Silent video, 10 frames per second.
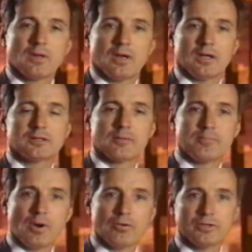and
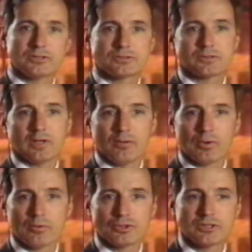components, and
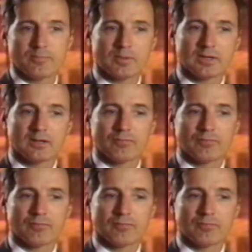we were shipping in